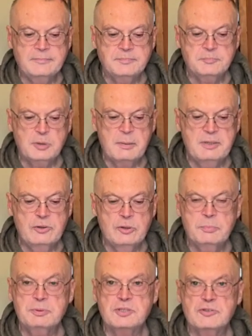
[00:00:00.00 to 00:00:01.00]
Probably do
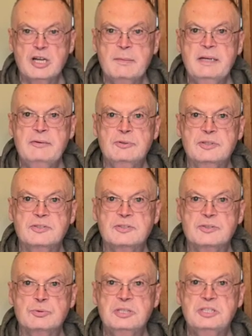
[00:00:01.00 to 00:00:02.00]
a pastrami with
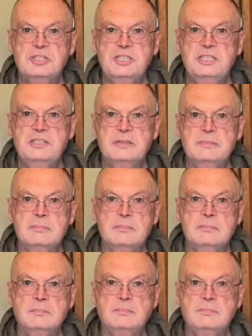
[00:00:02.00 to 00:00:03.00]
Swiss cheese
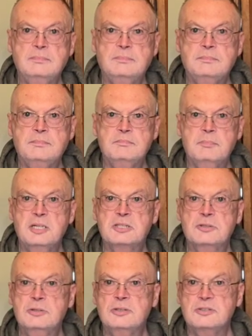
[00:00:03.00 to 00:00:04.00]
and
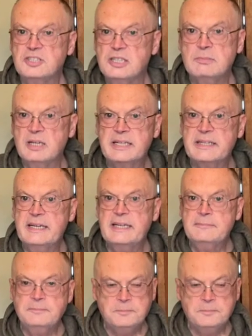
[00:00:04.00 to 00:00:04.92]
mustard or something like that.